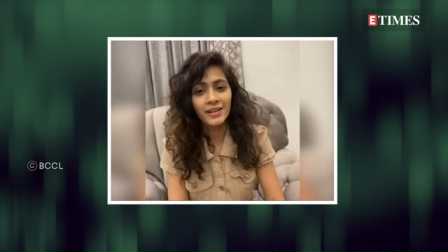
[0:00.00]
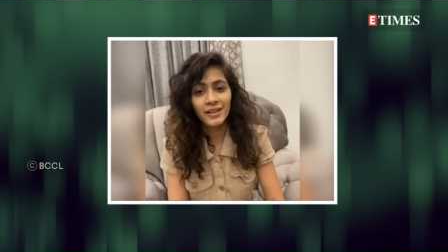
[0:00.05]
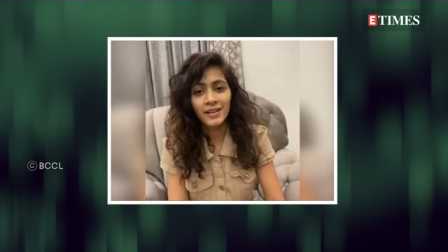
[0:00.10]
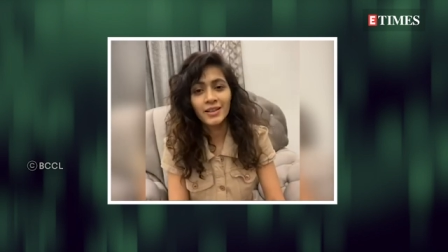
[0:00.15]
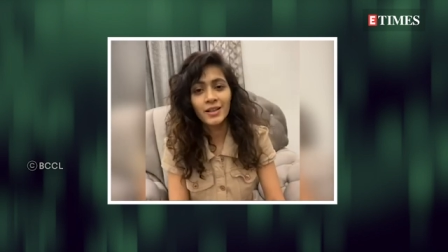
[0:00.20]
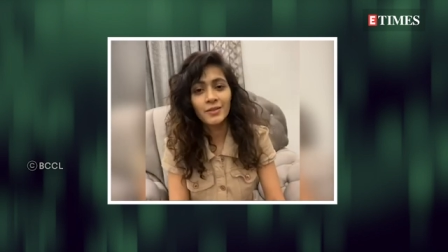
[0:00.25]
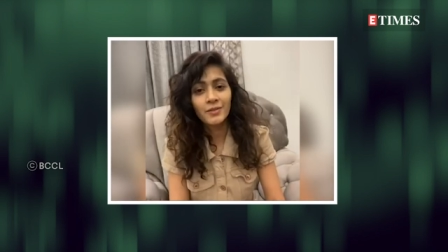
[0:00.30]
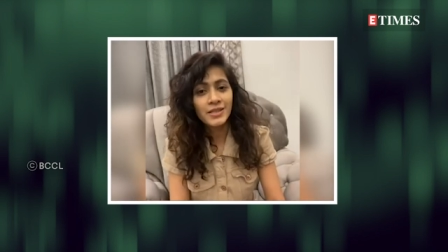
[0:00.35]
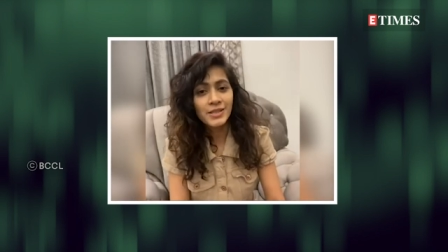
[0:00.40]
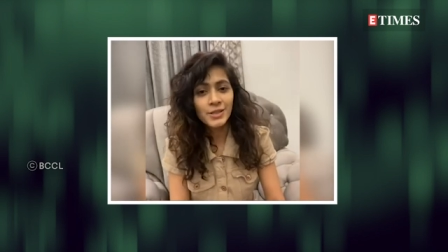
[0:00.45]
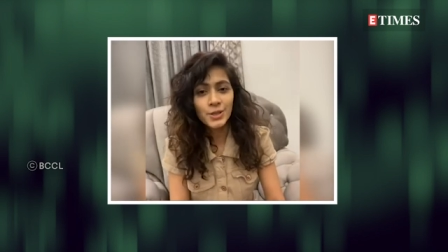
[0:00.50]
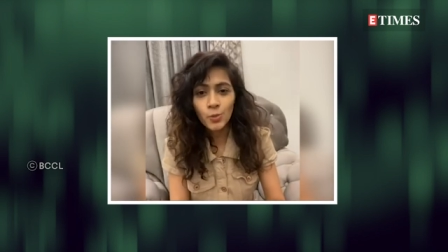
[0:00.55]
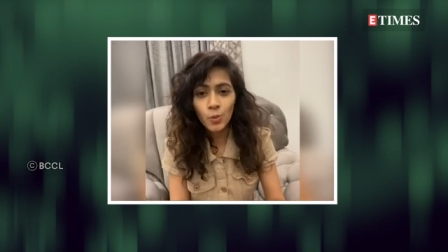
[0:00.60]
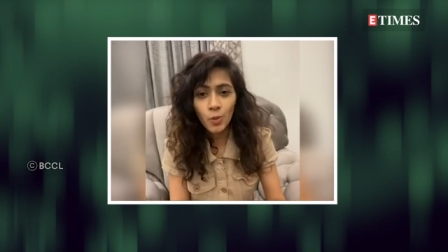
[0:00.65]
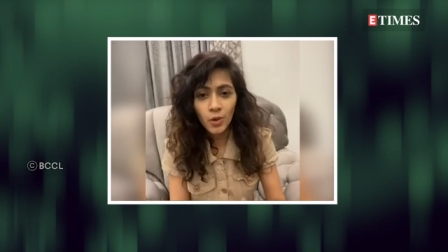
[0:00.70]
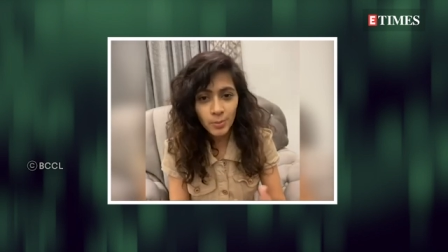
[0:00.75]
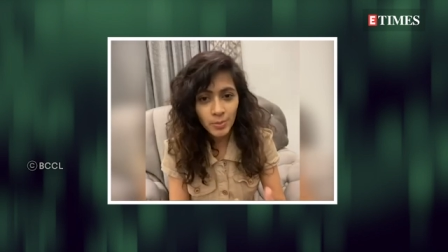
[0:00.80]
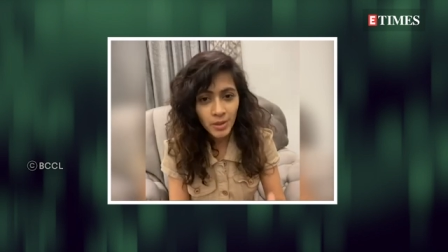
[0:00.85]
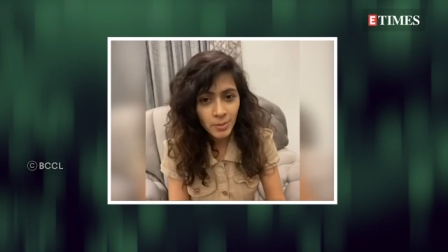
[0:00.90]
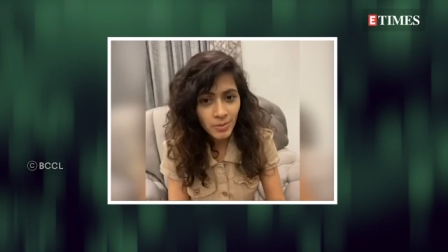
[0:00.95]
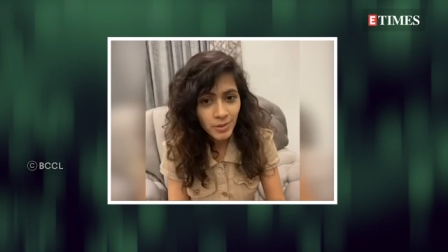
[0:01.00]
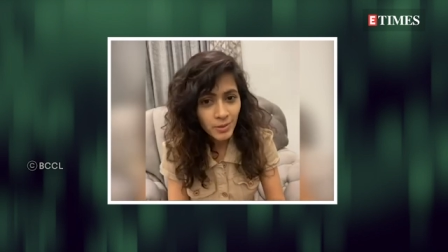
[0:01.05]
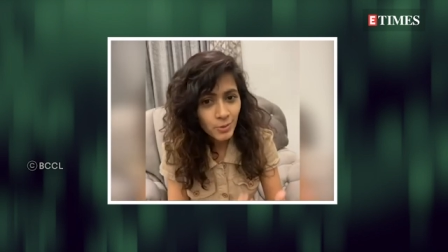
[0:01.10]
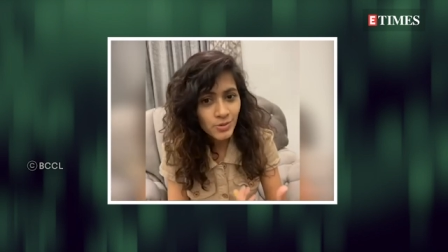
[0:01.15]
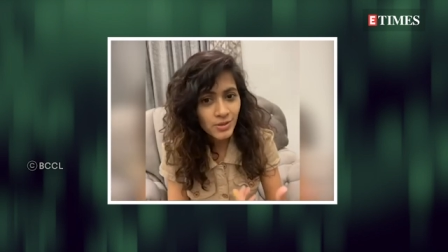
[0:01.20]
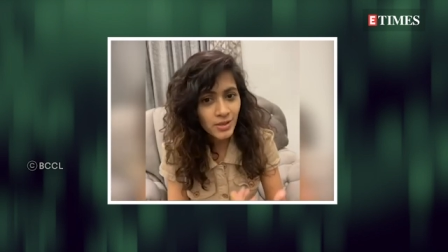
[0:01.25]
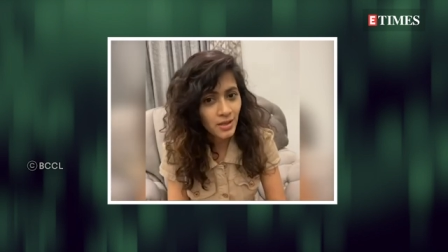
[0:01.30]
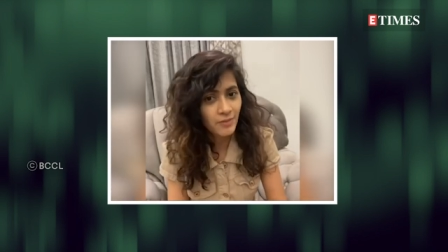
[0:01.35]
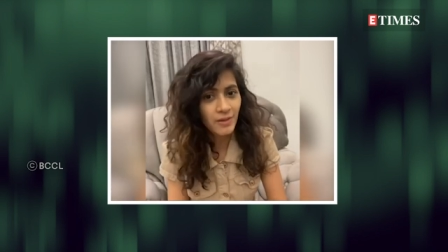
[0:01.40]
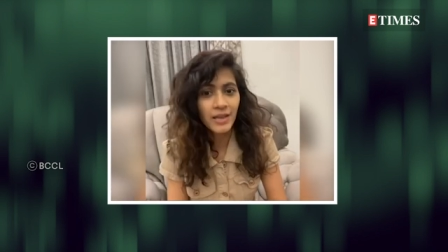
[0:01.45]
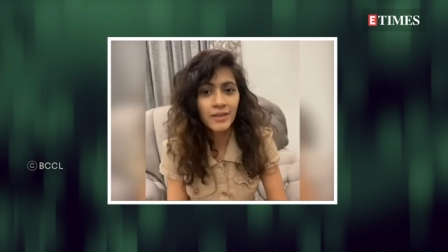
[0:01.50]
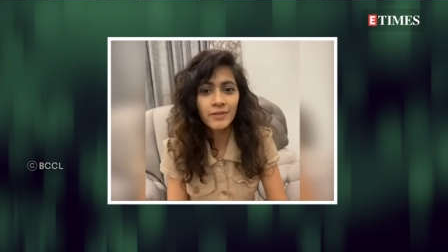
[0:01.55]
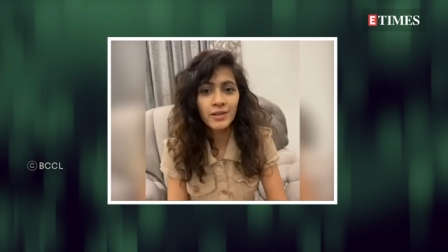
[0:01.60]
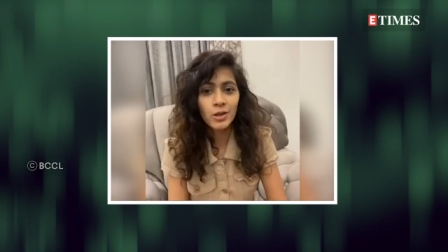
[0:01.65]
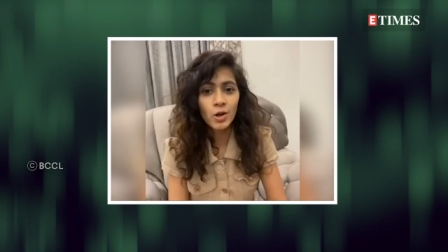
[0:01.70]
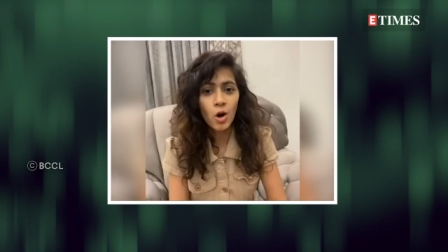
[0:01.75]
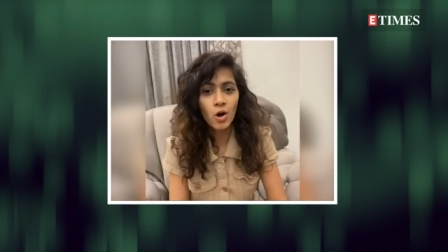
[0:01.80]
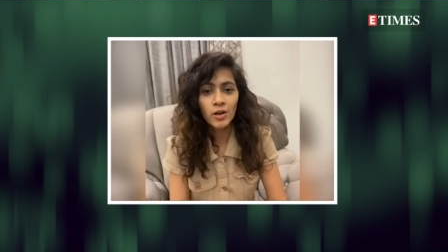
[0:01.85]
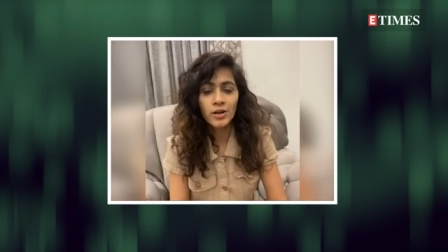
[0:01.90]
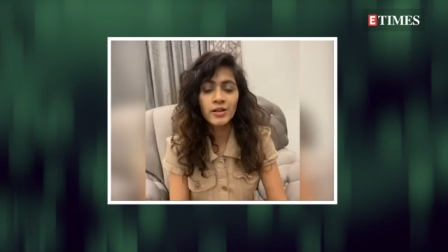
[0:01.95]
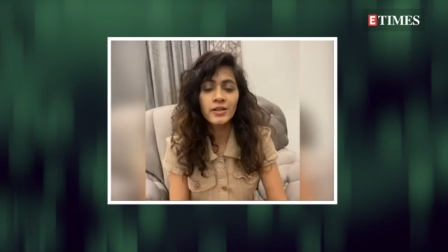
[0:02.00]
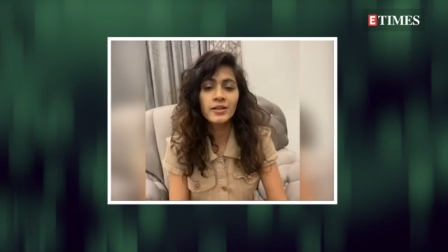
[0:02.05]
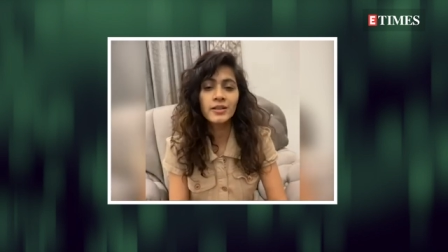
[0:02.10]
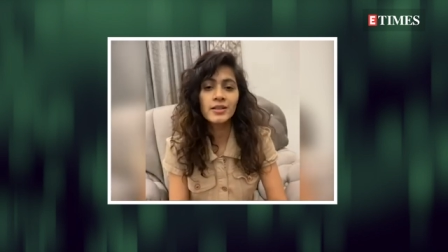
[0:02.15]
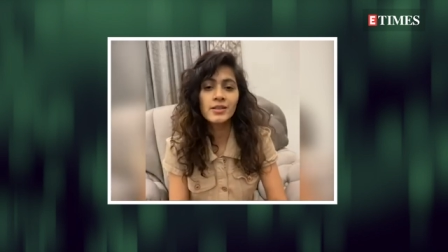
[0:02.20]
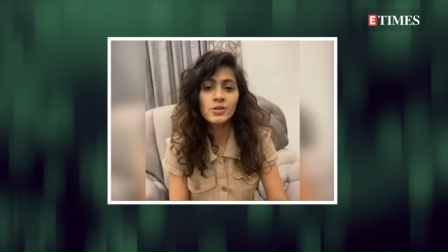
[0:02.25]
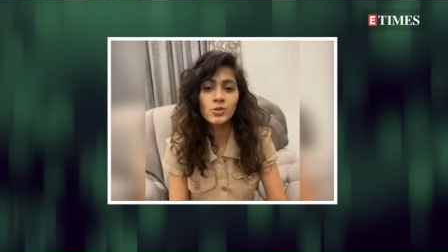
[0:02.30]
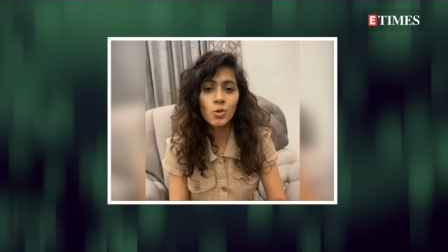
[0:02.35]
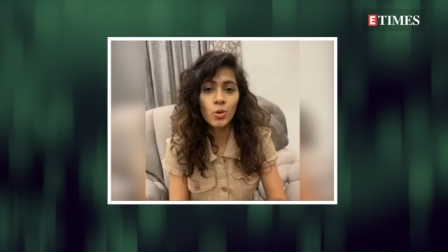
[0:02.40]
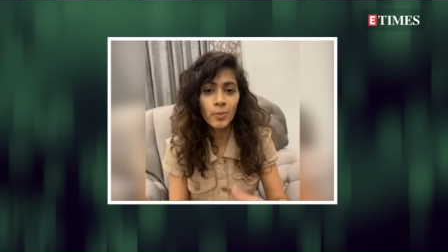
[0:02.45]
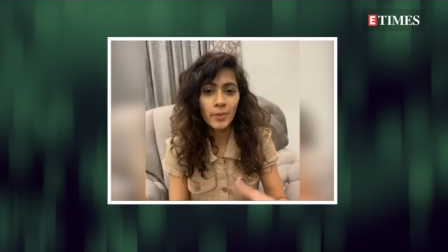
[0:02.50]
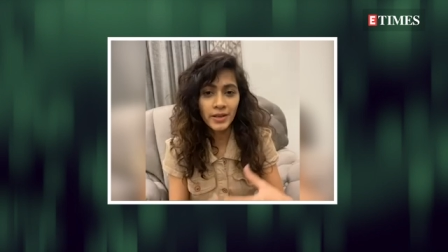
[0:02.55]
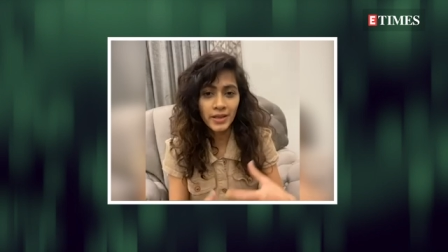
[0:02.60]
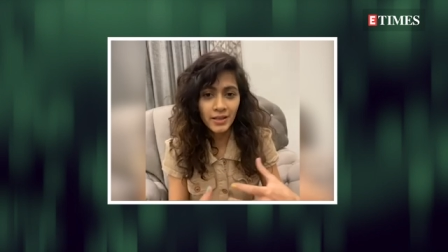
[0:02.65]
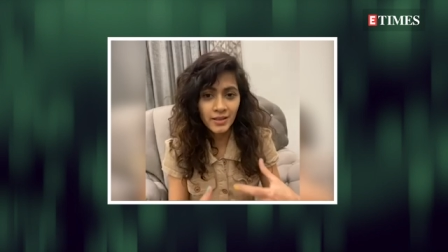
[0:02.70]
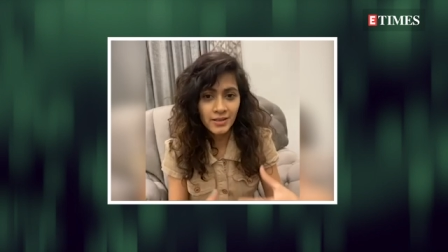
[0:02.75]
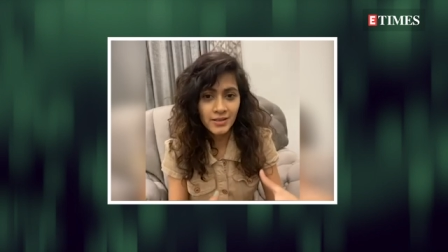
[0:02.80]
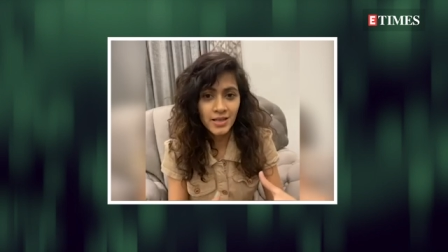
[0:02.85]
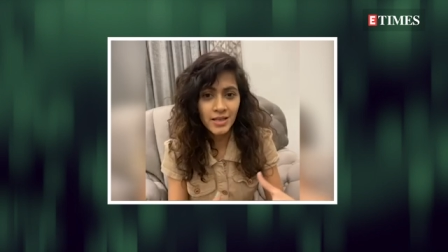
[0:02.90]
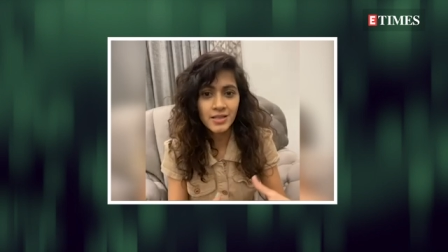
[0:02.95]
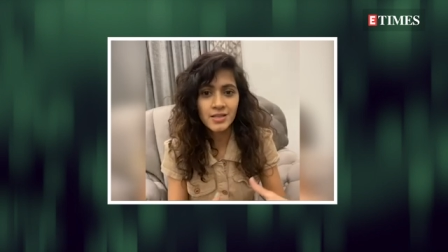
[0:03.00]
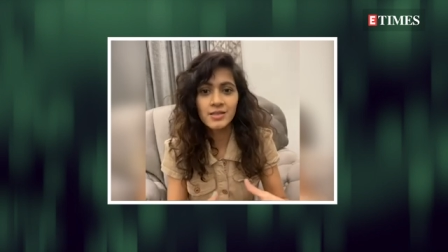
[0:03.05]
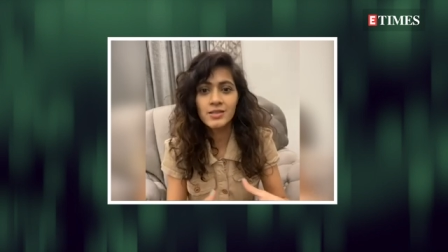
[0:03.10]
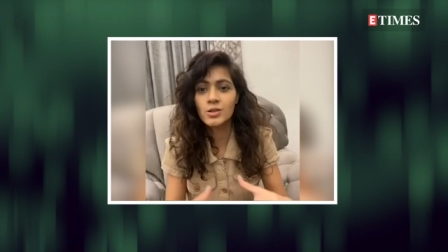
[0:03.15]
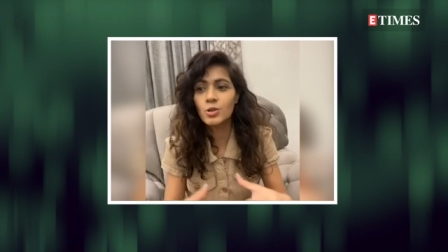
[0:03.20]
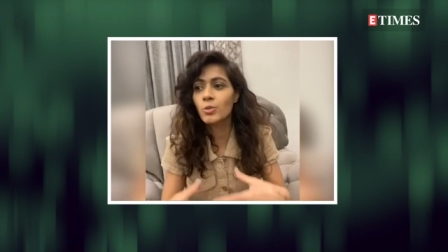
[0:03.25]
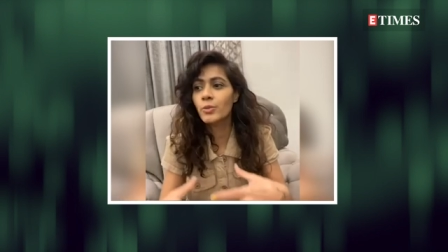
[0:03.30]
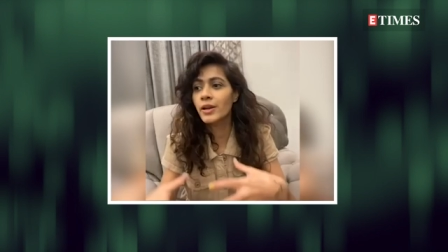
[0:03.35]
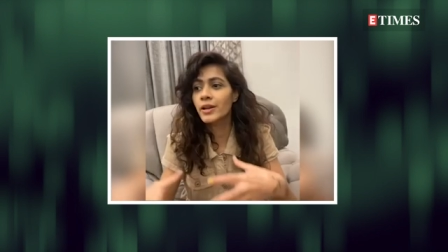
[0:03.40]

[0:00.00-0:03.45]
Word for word: Otherwise you won't be able to survive in long run. There's so many rejections,